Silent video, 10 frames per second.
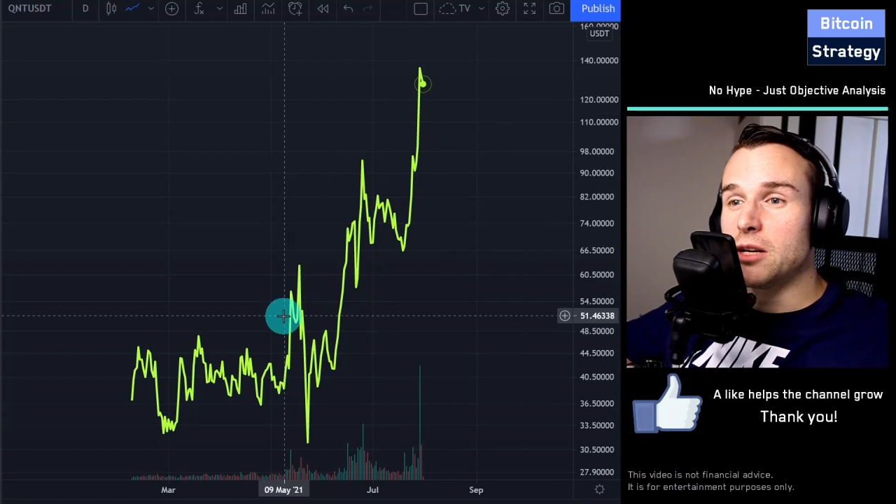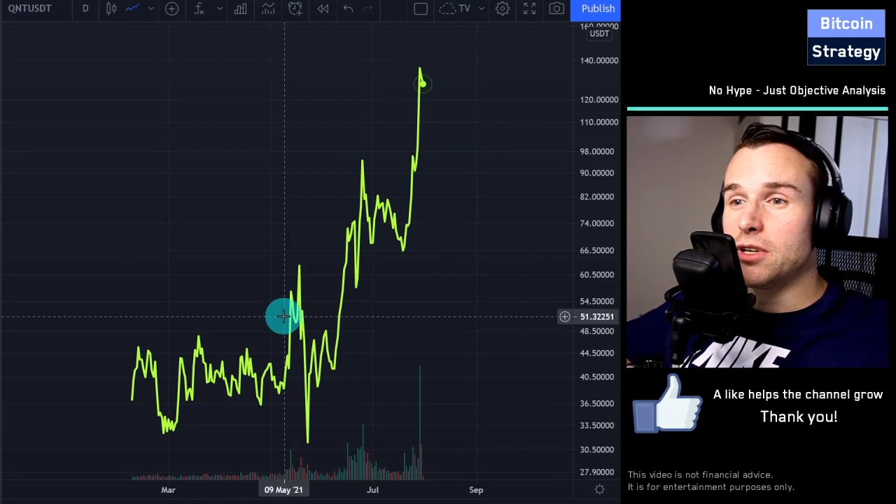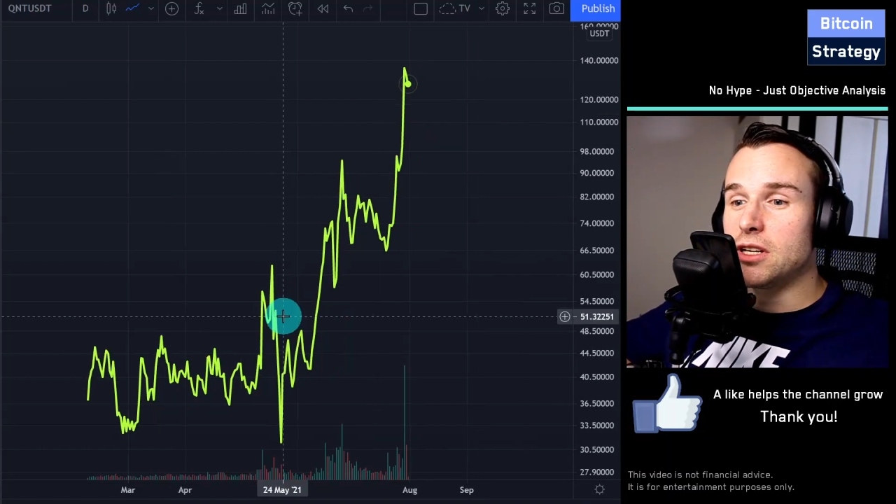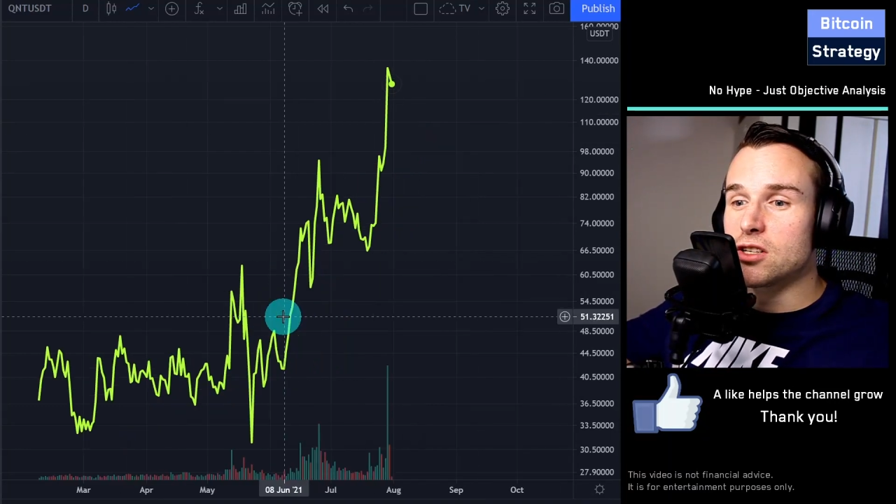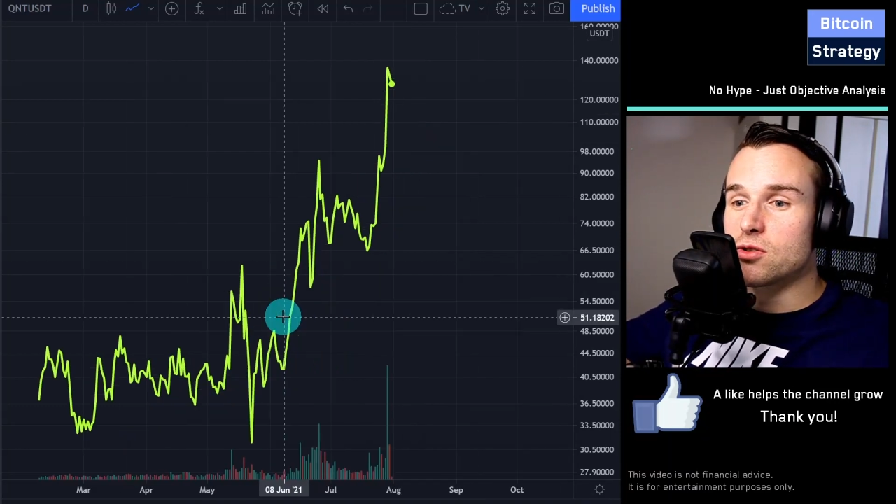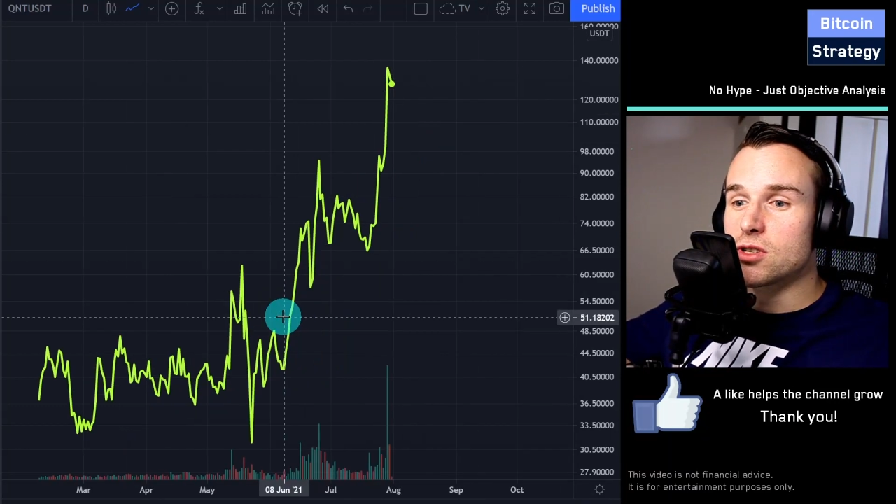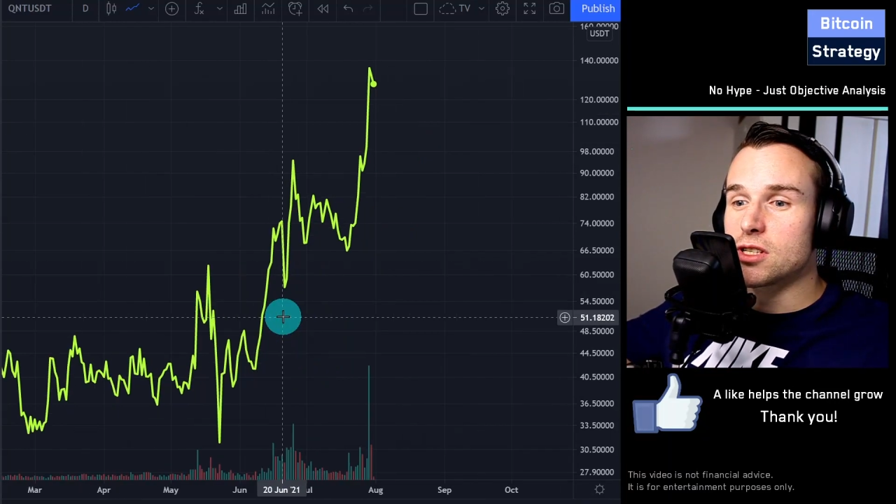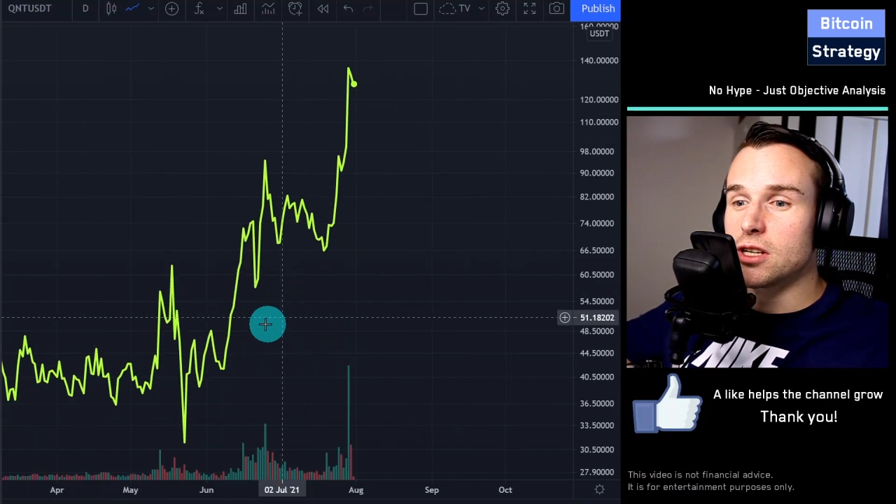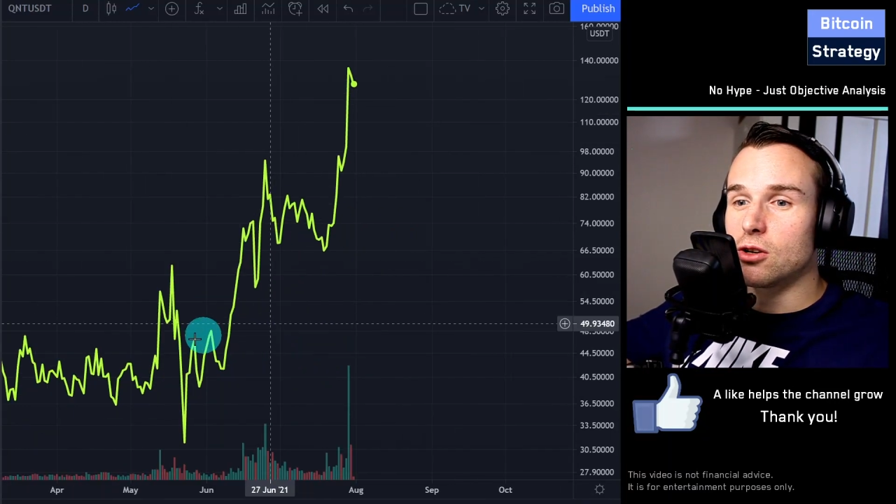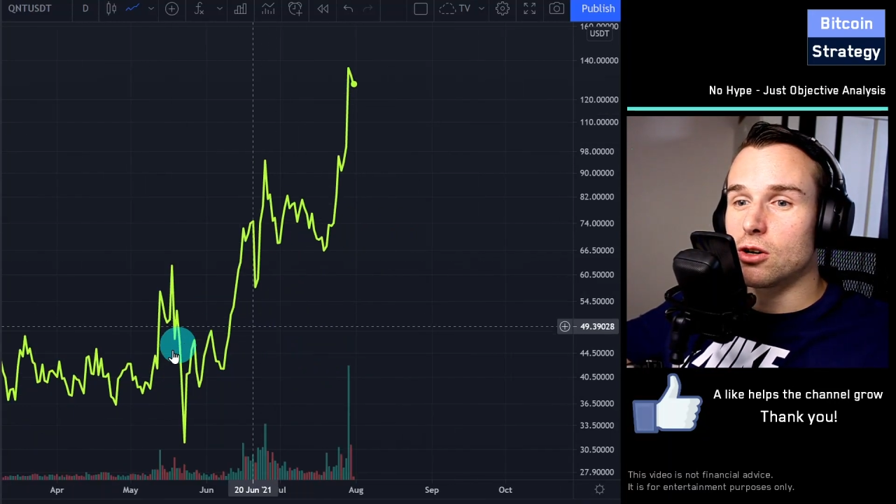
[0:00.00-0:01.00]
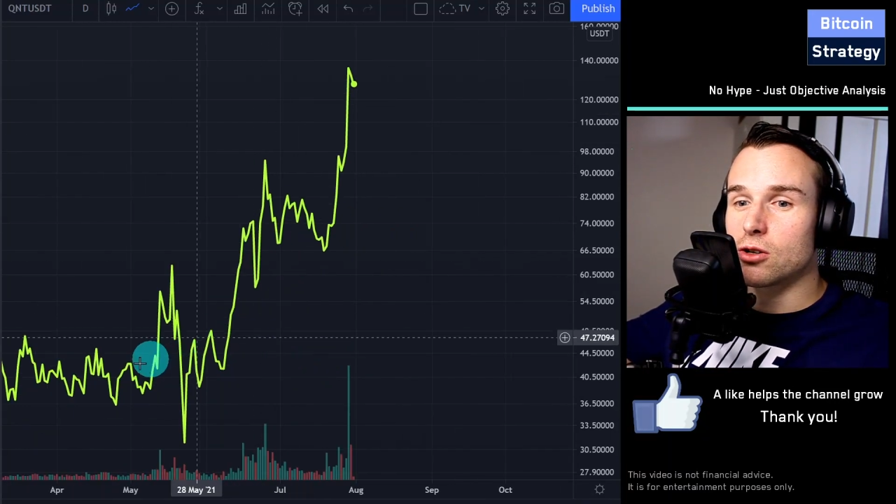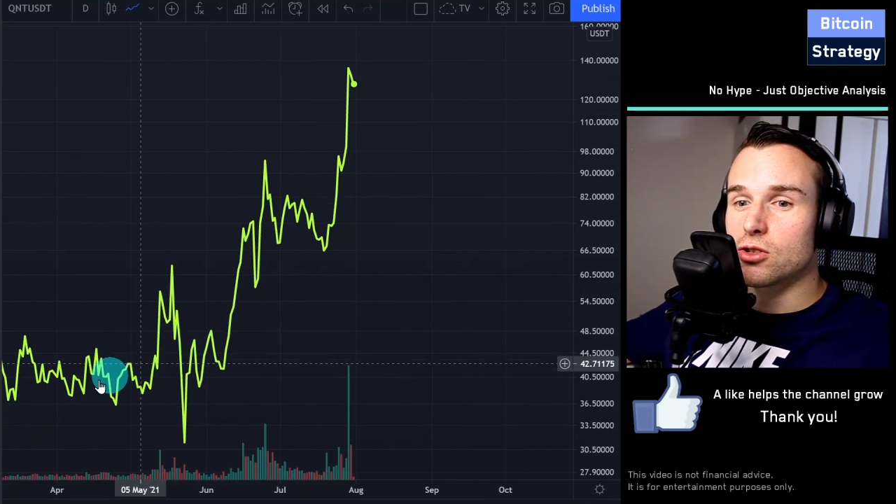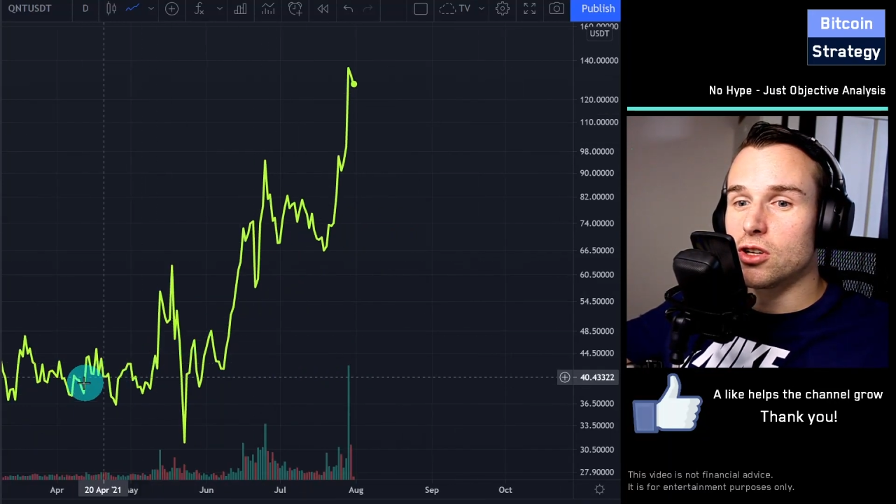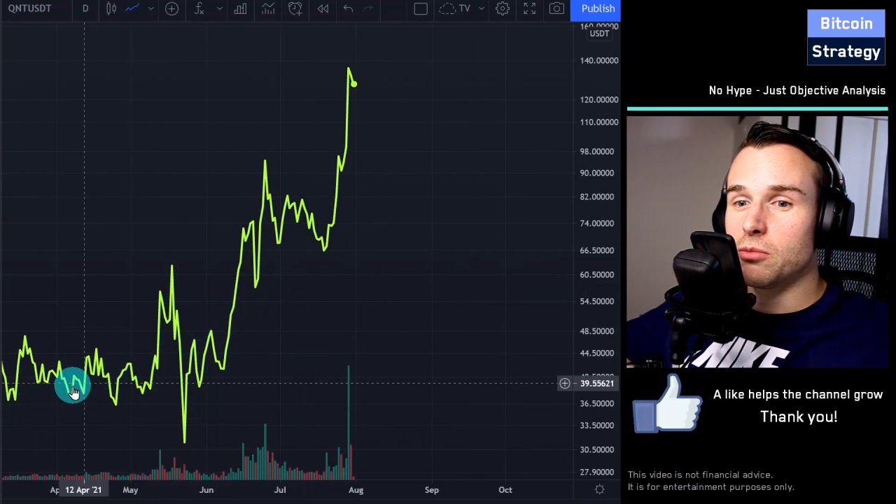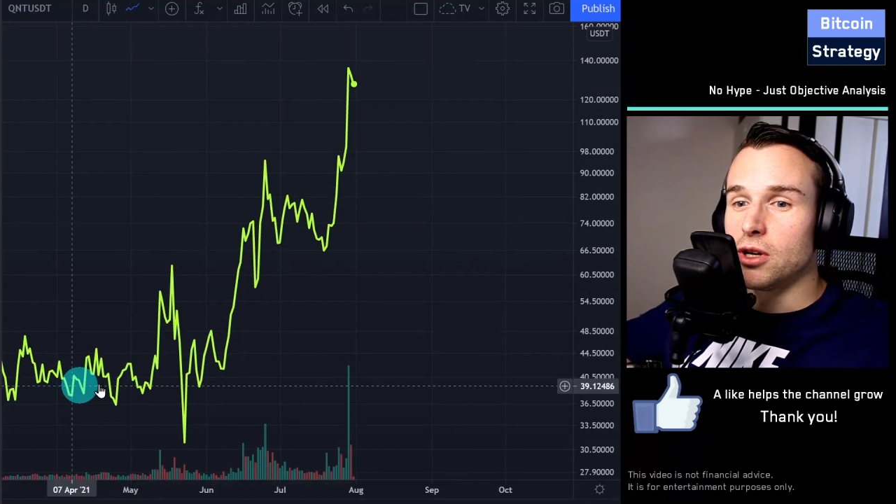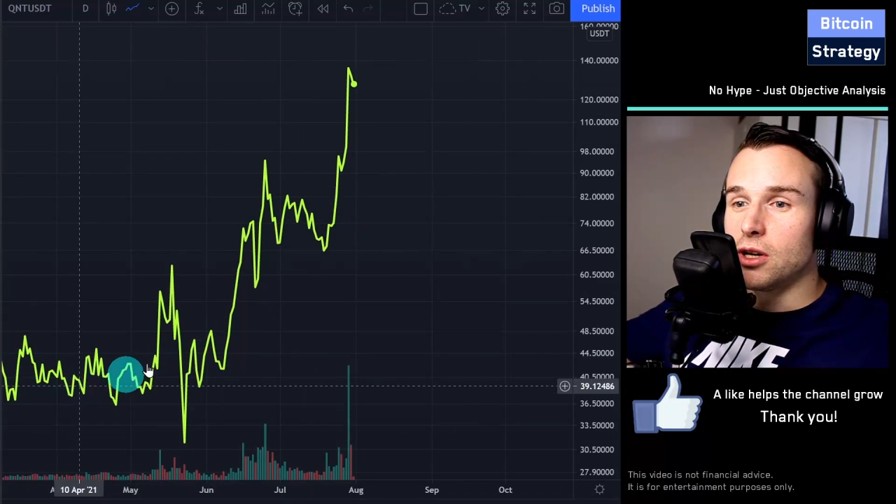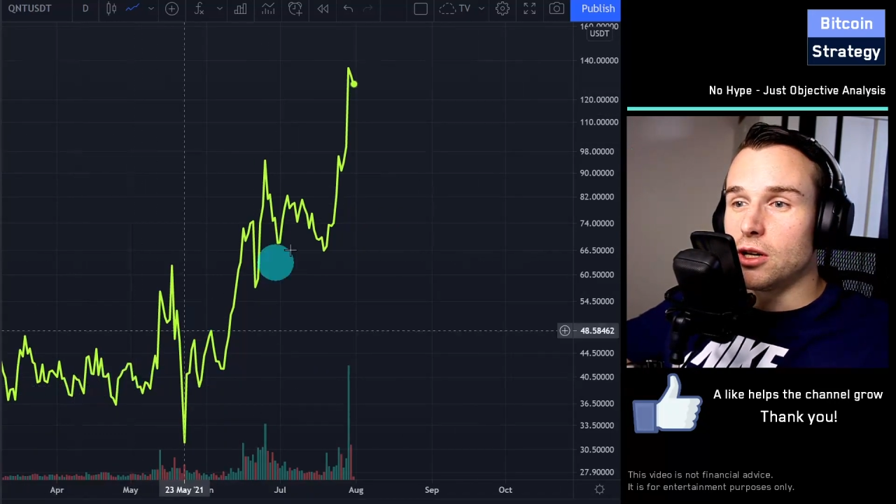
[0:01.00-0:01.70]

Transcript: be interesting long term.